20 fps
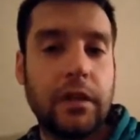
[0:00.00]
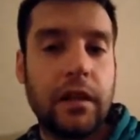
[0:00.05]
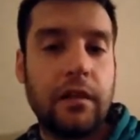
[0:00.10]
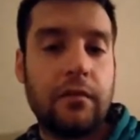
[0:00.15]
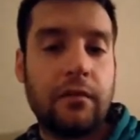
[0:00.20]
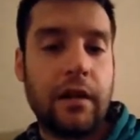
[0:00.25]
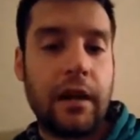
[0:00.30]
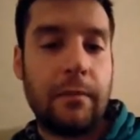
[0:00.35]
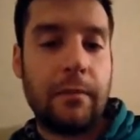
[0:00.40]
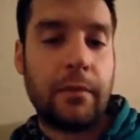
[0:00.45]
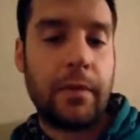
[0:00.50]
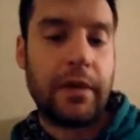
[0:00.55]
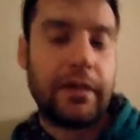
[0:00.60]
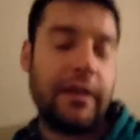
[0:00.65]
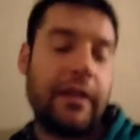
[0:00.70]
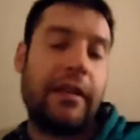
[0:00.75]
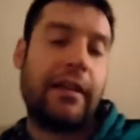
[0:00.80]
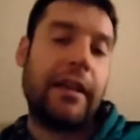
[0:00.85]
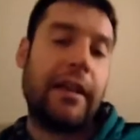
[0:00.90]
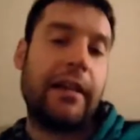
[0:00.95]
but
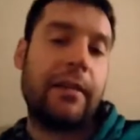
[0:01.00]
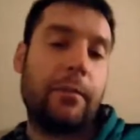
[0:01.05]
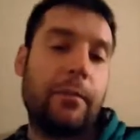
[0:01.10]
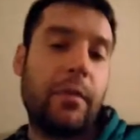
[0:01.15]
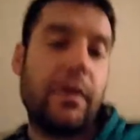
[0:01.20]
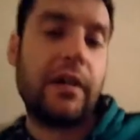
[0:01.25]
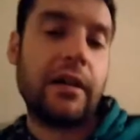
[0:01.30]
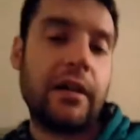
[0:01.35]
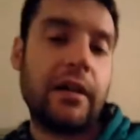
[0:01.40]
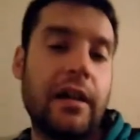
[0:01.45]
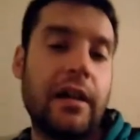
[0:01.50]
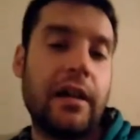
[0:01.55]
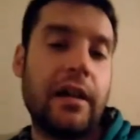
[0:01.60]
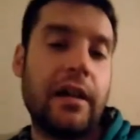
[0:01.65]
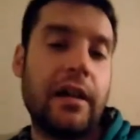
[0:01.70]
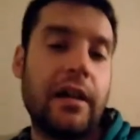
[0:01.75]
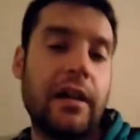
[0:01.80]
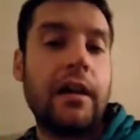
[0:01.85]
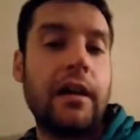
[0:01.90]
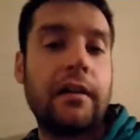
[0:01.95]
the thing that
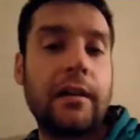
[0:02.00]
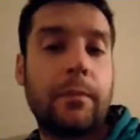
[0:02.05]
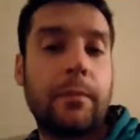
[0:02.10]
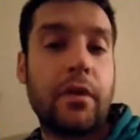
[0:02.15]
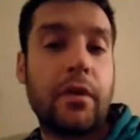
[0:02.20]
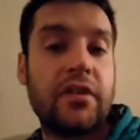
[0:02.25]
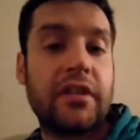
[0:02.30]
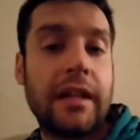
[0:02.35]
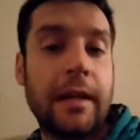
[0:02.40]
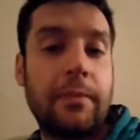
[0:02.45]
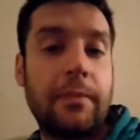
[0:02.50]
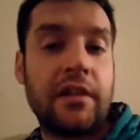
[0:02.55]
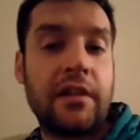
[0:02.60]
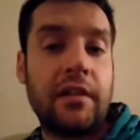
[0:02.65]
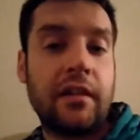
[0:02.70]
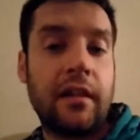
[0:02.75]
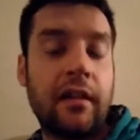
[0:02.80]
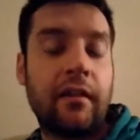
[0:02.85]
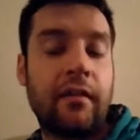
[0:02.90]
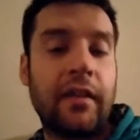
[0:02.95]
the perception
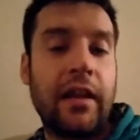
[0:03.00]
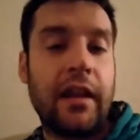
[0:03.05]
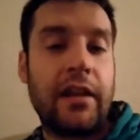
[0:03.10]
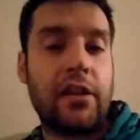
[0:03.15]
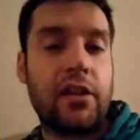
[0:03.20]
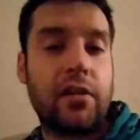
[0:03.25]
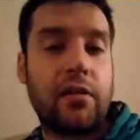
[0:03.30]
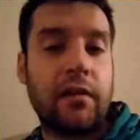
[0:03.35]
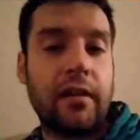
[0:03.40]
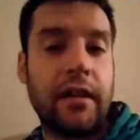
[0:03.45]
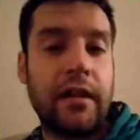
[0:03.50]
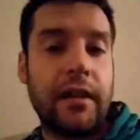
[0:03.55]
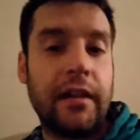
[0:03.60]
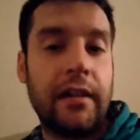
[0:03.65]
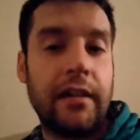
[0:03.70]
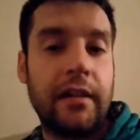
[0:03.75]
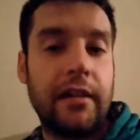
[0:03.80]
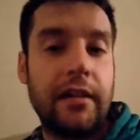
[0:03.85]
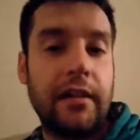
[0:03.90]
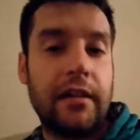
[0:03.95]
of that
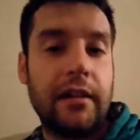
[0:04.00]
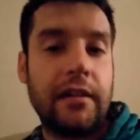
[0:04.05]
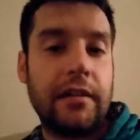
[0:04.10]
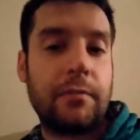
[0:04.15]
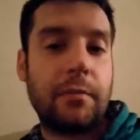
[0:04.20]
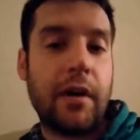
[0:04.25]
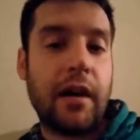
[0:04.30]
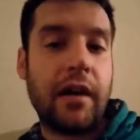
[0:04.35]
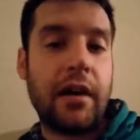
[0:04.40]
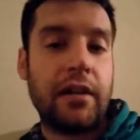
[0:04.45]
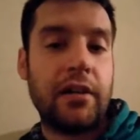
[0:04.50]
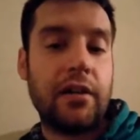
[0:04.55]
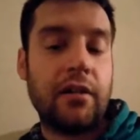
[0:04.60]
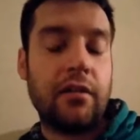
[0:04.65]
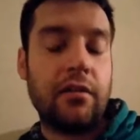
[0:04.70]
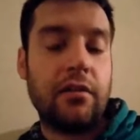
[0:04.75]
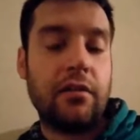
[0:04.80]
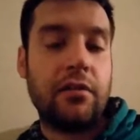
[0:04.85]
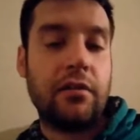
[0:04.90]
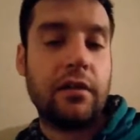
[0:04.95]
tree is by
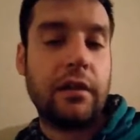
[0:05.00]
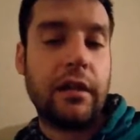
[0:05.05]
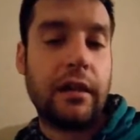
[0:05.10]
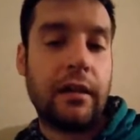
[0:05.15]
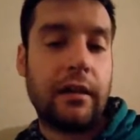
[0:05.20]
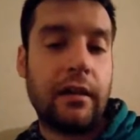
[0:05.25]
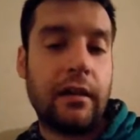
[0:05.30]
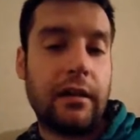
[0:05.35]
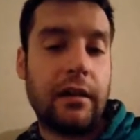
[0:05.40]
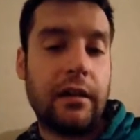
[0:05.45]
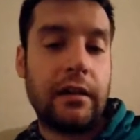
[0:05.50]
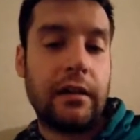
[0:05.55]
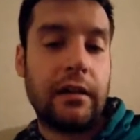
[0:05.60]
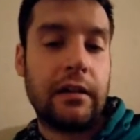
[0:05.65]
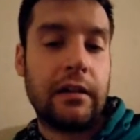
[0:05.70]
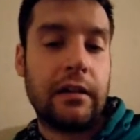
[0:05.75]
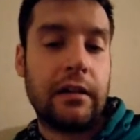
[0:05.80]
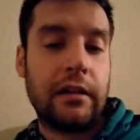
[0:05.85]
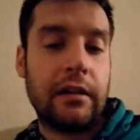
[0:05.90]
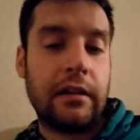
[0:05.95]
you.
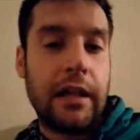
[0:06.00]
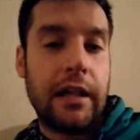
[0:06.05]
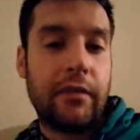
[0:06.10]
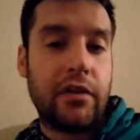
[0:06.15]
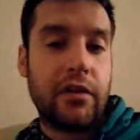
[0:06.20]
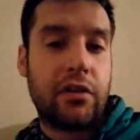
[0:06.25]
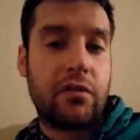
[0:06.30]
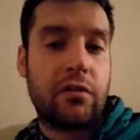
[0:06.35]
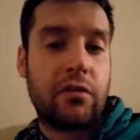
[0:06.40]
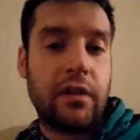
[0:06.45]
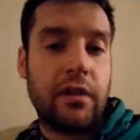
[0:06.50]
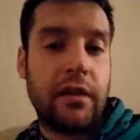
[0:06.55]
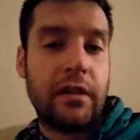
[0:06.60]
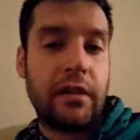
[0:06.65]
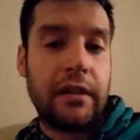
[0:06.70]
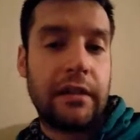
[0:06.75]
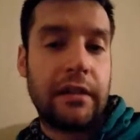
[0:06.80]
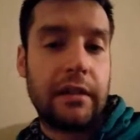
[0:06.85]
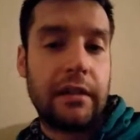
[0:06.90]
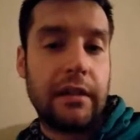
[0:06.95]
If a
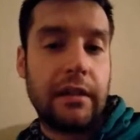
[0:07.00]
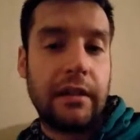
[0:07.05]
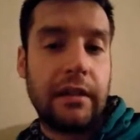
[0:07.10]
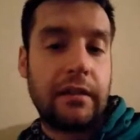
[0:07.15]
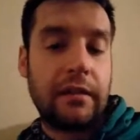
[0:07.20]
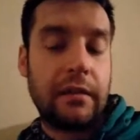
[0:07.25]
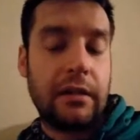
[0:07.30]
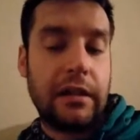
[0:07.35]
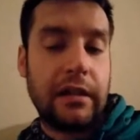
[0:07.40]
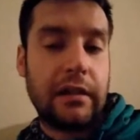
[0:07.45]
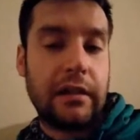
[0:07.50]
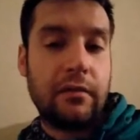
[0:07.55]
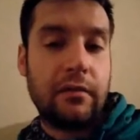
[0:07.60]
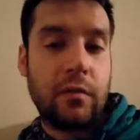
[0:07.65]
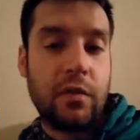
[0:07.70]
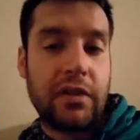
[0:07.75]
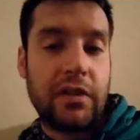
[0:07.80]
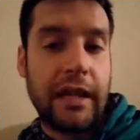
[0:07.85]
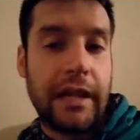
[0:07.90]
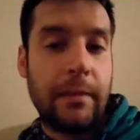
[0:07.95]
tree
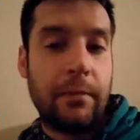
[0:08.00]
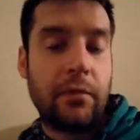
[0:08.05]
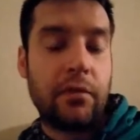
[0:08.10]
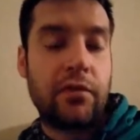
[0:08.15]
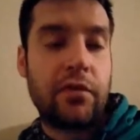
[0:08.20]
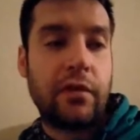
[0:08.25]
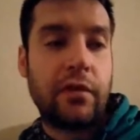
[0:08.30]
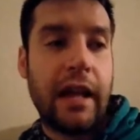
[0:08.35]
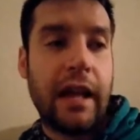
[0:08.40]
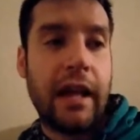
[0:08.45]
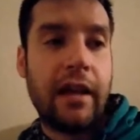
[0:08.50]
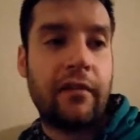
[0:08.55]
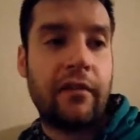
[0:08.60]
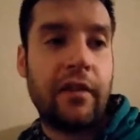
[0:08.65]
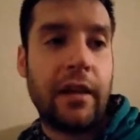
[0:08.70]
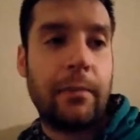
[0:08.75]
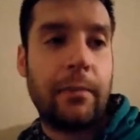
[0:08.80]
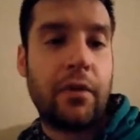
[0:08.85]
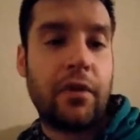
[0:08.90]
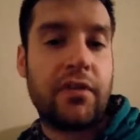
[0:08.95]
was able to have
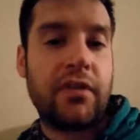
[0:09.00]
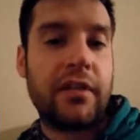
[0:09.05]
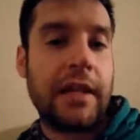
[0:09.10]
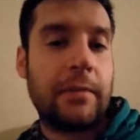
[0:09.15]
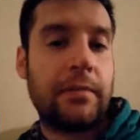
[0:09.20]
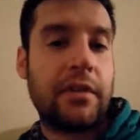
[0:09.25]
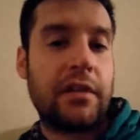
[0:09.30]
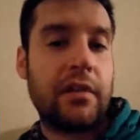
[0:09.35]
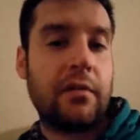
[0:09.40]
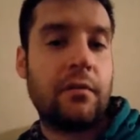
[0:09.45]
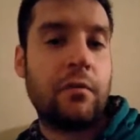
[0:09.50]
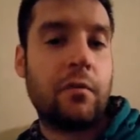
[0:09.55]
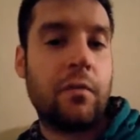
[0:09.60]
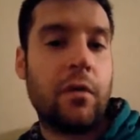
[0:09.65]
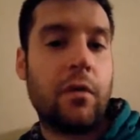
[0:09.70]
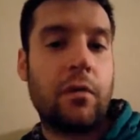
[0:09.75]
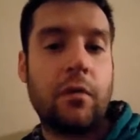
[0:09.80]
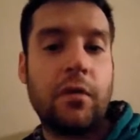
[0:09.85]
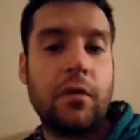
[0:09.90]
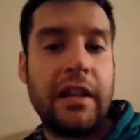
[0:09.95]
a perception,
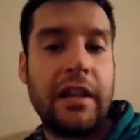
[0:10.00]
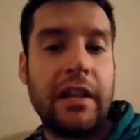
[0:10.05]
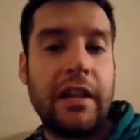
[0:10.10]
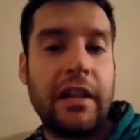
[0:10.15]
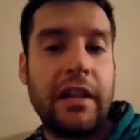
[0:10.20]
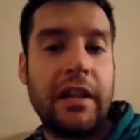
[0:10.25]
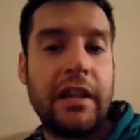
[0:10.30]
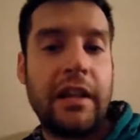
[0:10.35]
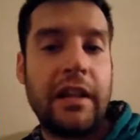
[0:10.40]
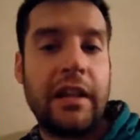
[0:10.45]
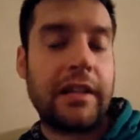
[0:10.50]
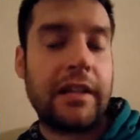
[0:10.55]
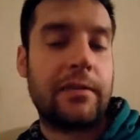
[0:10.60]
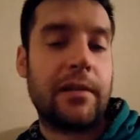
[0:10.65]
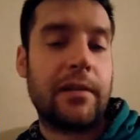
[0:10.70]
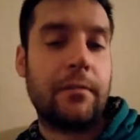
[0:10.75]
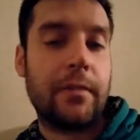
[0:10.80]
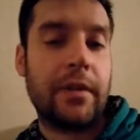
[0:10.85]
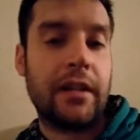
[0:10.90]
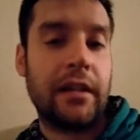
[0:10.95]
what would its
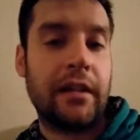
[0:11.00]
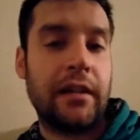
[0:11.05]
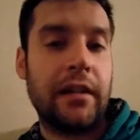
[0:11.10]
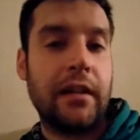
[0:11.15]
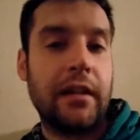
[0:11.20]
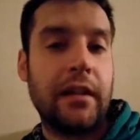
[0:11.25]
perception be?